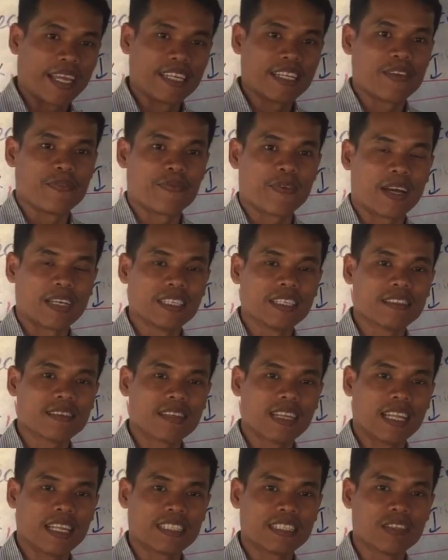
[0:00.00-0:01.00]
in defining
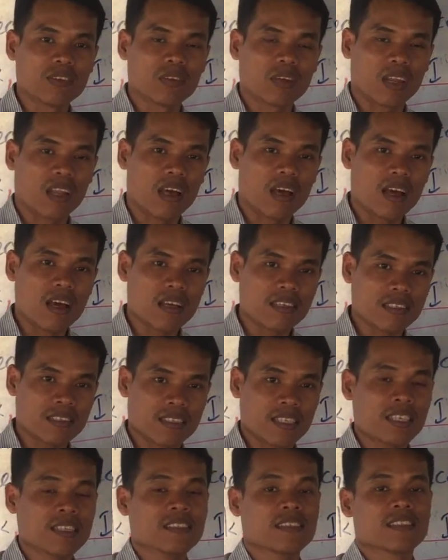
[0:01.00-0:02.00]
relative
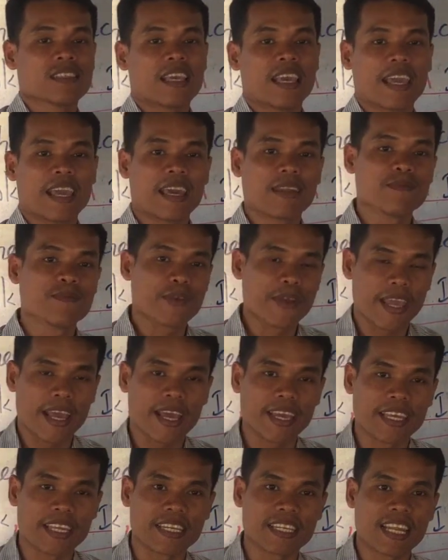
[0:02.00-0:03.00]
clauses and
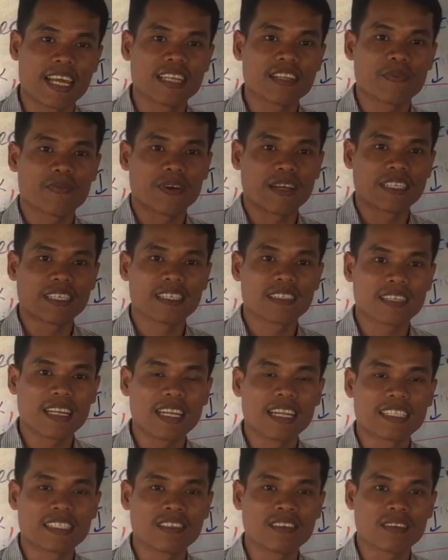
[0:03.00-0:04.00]
where in non-defining
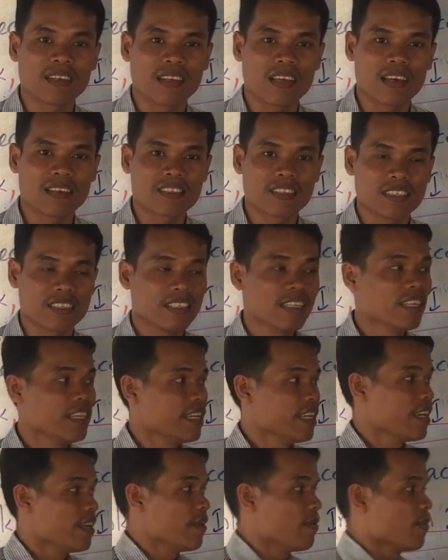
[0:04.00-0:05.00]
relative clauses.
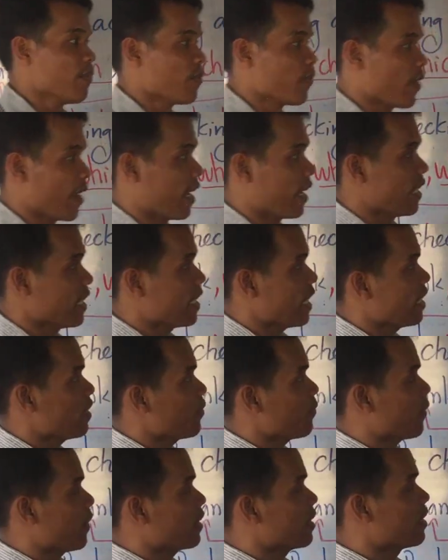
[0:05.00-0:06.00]
Where in
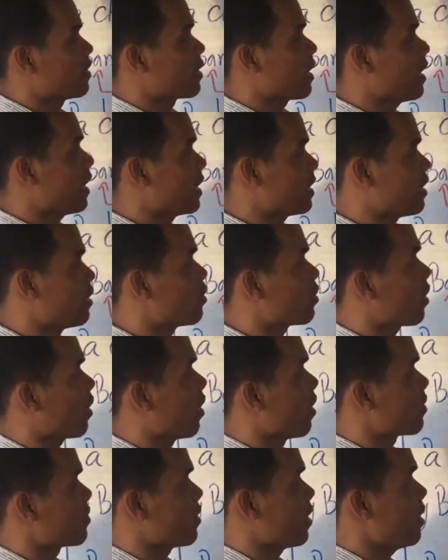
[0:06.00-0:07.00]
non-defining relative
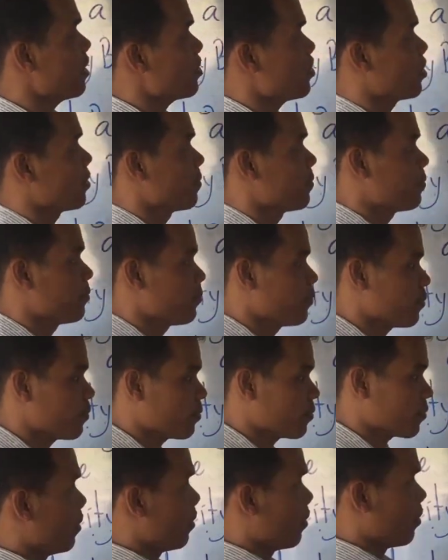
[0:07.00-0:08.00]
clauses,
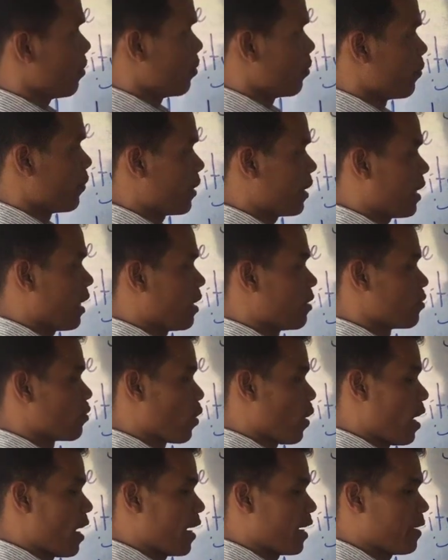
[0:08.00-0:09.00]
we can
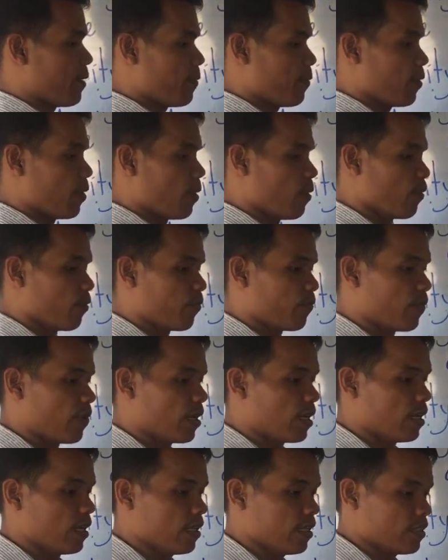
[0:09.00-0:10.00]
write
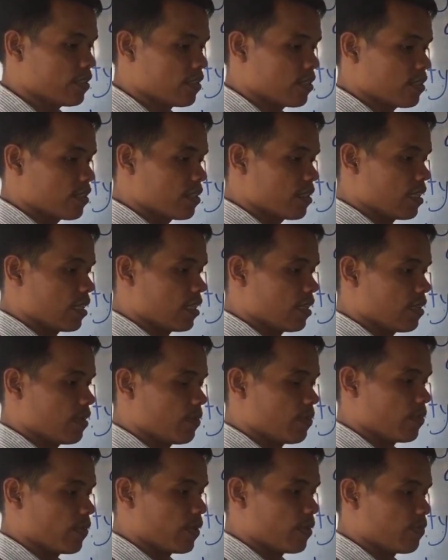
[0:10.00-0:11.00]
first
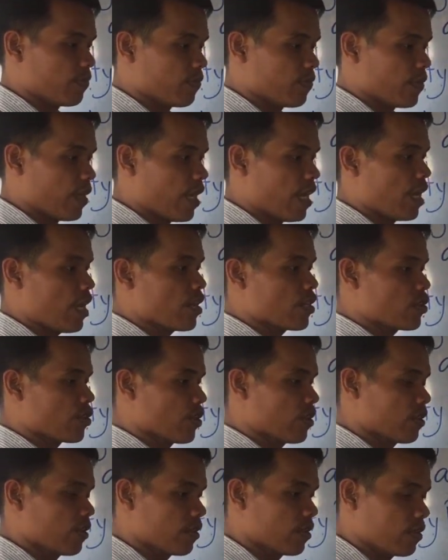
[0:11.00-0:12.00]
with which,
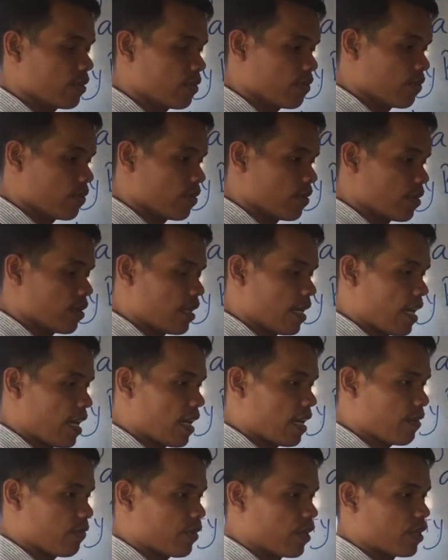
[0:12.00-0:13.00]
and
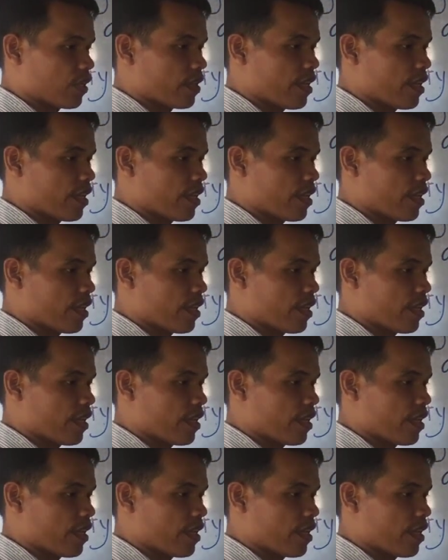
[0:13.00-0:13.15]
then with